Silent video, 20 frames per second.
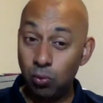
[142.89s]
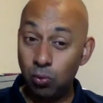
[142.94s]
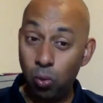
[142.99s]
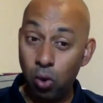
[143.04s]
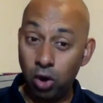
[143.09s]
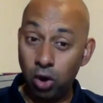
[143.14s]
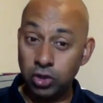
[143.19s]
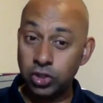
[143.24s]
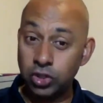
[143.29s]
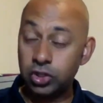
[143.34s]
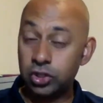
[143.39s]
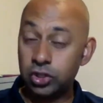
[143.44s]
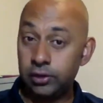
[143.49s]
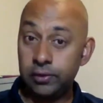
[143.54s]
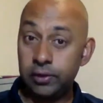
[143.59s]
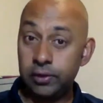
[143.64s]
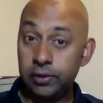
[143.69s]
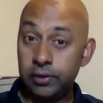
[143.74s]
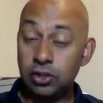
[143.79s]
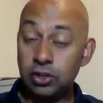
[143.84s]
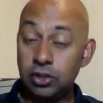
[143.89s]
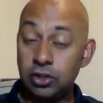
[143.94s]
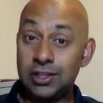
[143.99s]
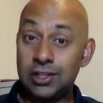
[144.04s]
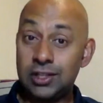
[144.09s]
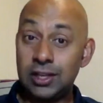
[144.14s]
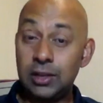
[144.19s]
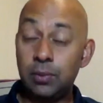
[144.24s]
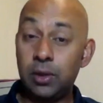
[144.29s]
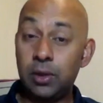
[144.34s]
and watch and
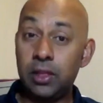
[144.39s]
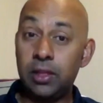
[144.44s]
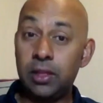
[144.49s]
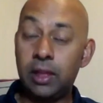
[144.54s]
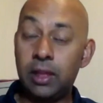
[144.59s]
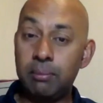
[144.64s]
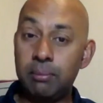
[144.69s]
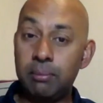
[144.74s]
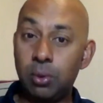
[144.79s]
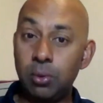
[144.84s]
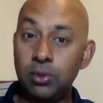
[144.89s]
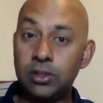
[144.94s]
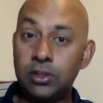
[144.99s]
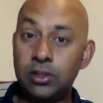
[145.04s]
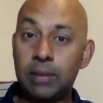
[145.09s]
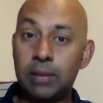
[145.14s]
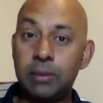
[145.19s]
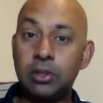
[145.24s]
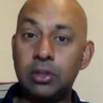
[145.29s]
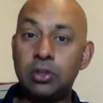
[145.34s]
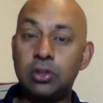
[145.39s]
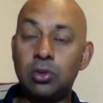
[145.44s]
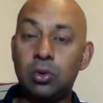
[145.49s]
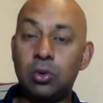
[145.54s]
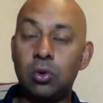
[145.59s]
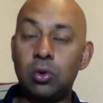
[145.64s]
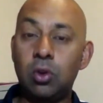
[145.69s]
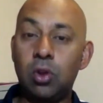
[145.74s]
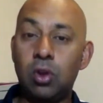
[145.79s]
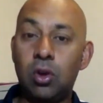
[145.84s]
just see whether that ball is coming
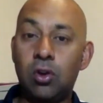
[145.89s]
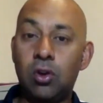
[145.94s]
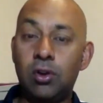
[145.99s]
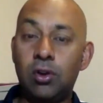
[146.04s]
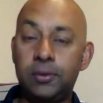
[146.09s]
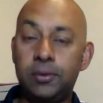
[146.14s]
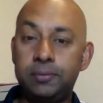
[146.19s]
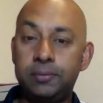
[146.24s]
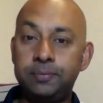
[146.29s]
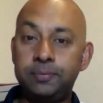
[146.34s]
short or long.